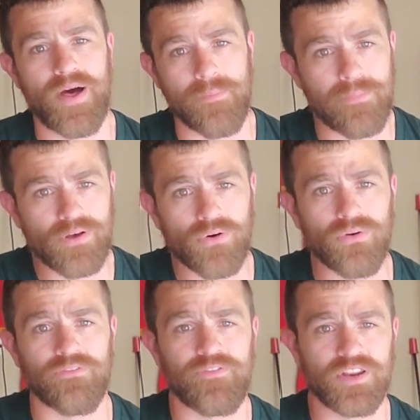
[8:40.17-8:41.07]

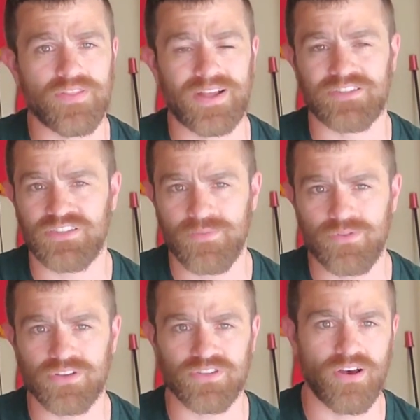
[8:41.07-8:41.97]
bill, fitting that
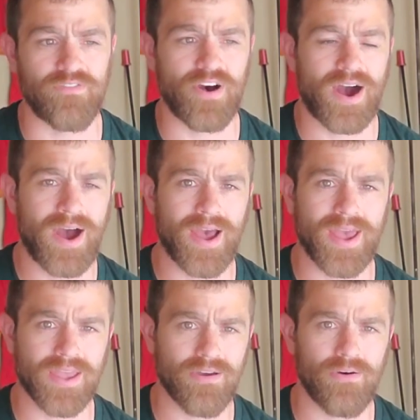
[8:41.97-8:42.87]
stimulus of the
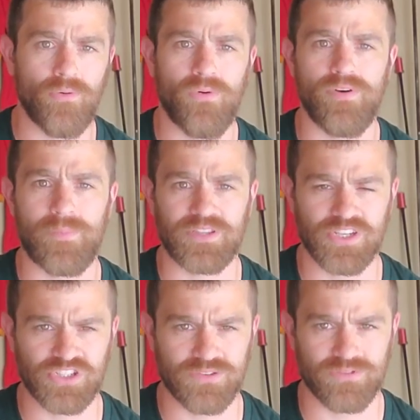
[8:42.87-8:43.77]
high
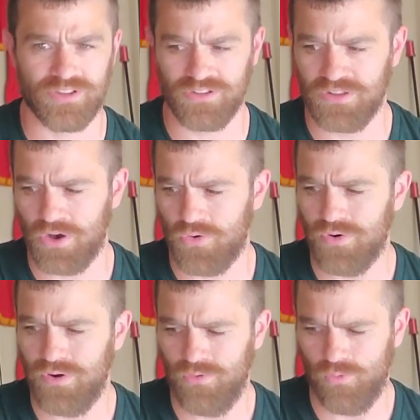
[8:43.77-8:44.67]
repetition with the
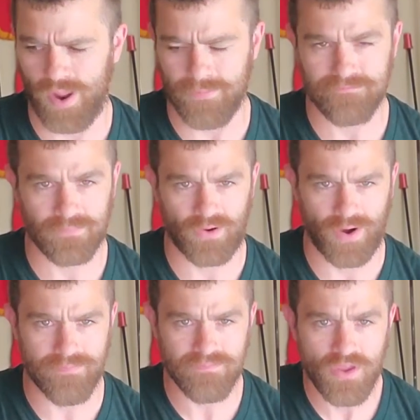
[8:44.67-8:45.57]
low weight. All
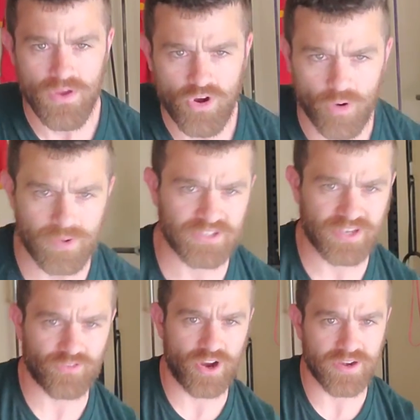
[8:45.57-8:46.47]
right. Hope you guys have
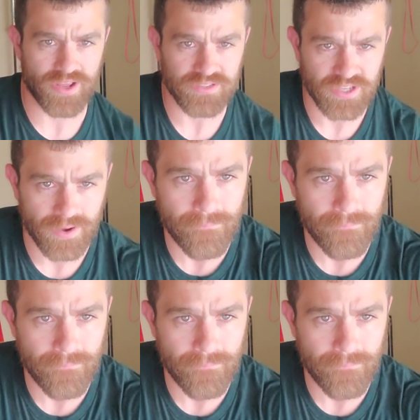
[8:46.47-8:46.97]
a great day. See ya.